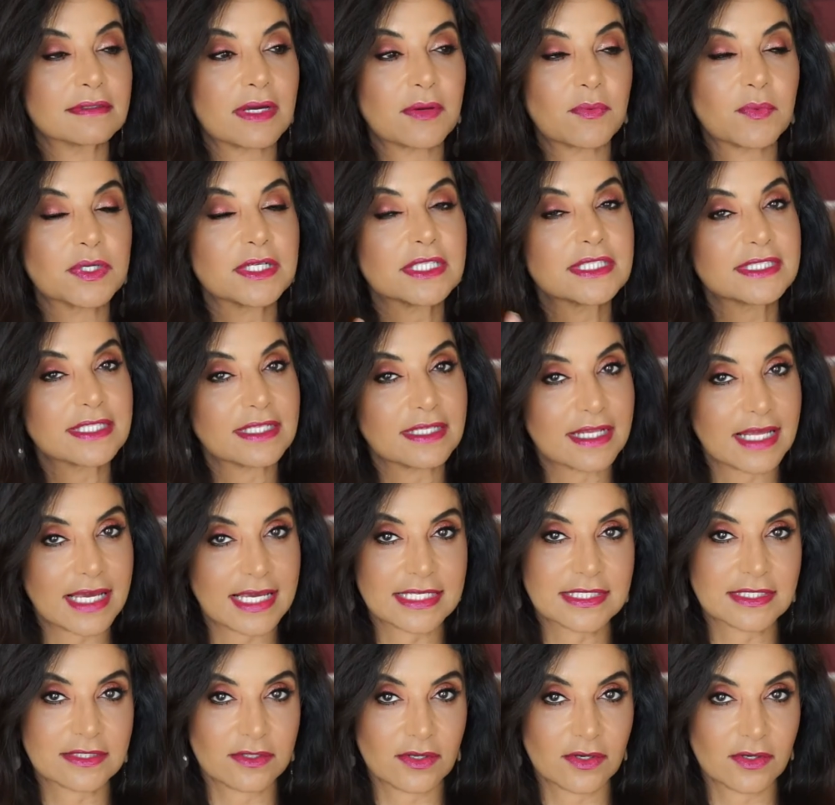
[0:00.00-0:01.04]
I want it to
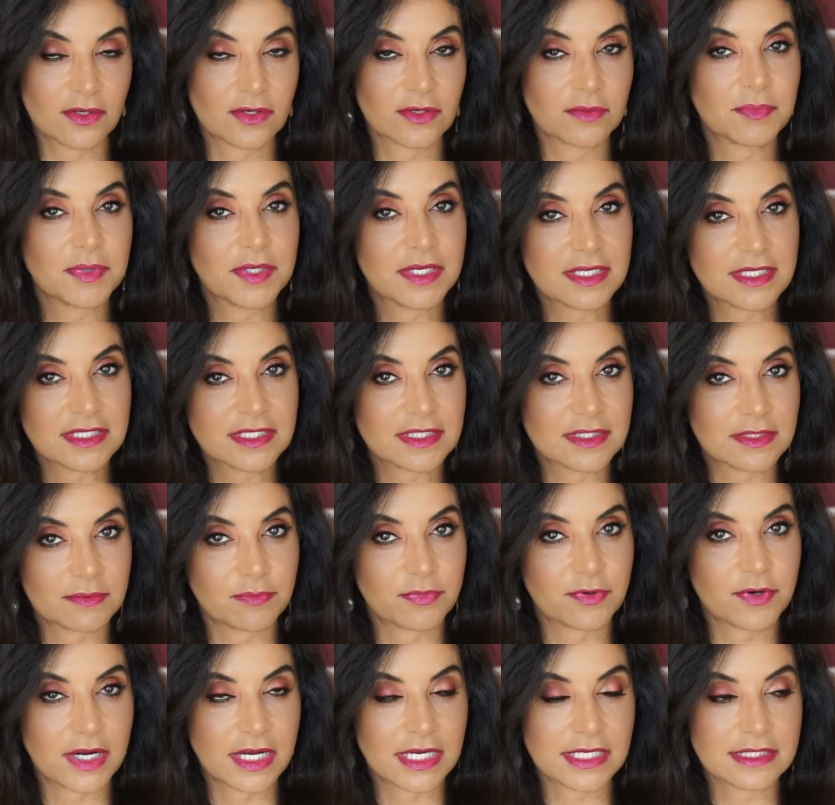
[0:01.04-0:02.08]
last longer because of the
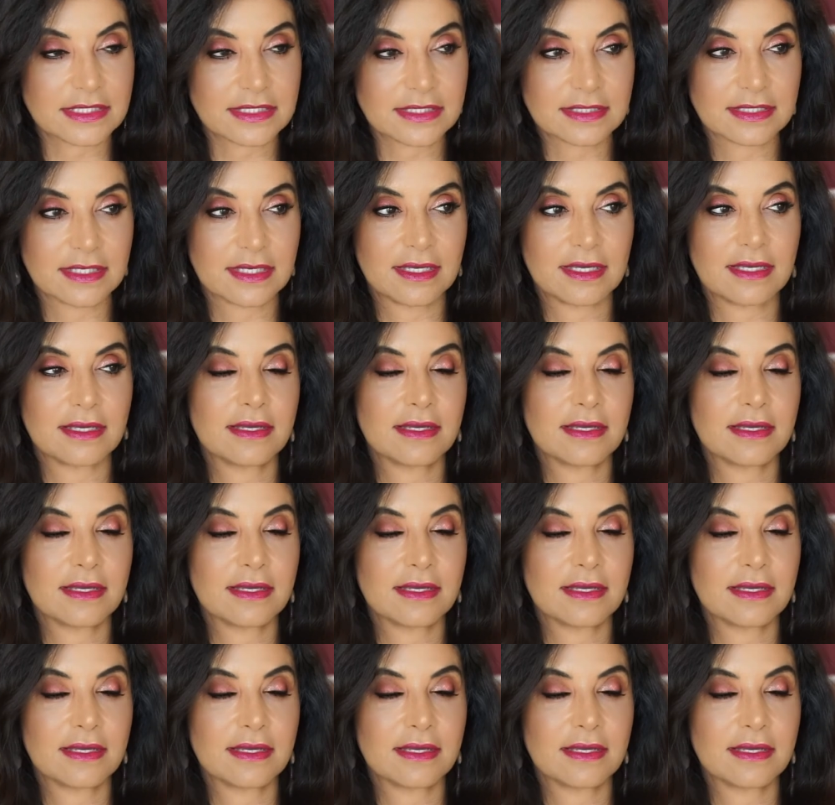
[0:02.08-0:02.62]
price.